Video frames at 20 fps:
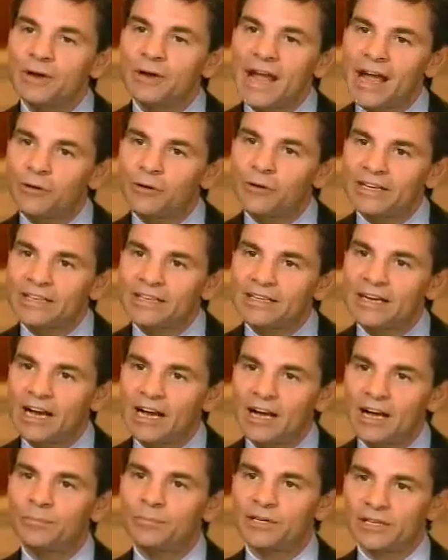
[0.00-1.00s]
knew how
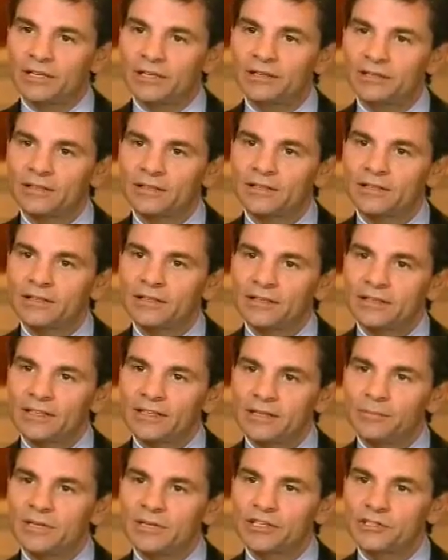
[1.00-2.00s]
incompetent
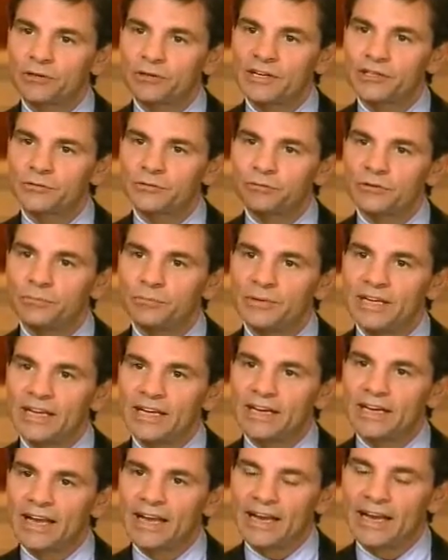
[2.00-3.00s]
the administration would
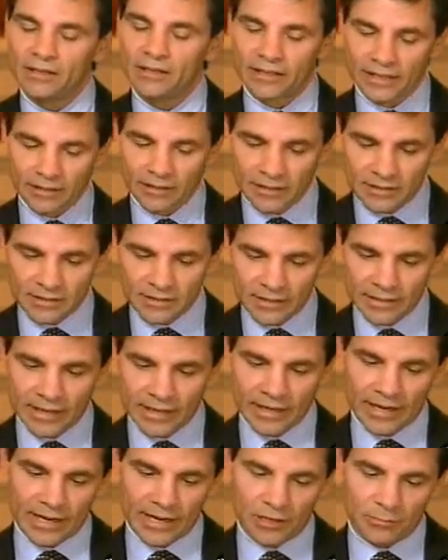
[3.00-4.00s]
be in handling it. Listen to
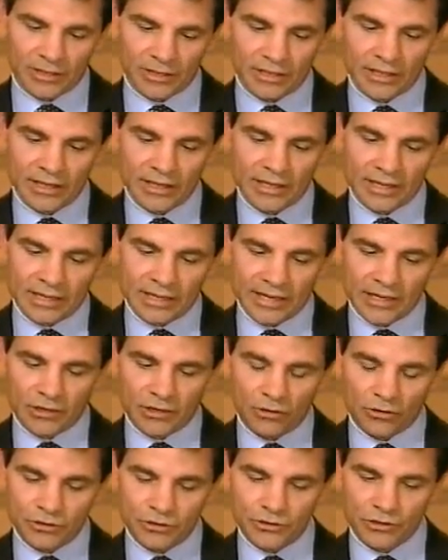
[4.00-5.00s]
Ken Edelman.
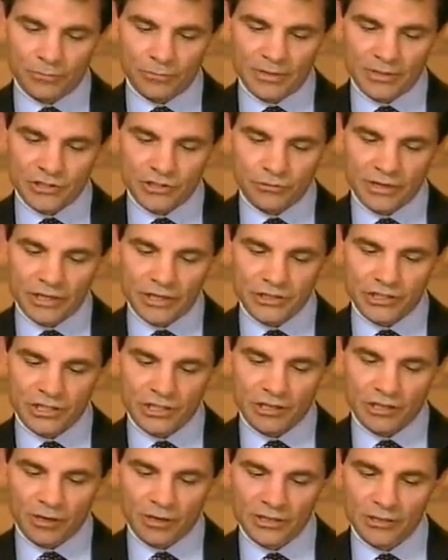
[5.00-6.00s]
He called your
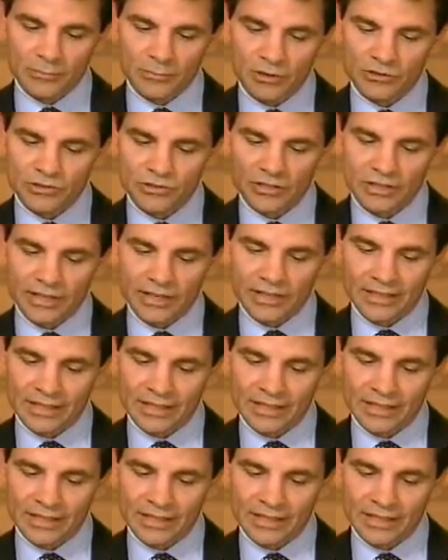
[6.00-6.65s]
administration among the most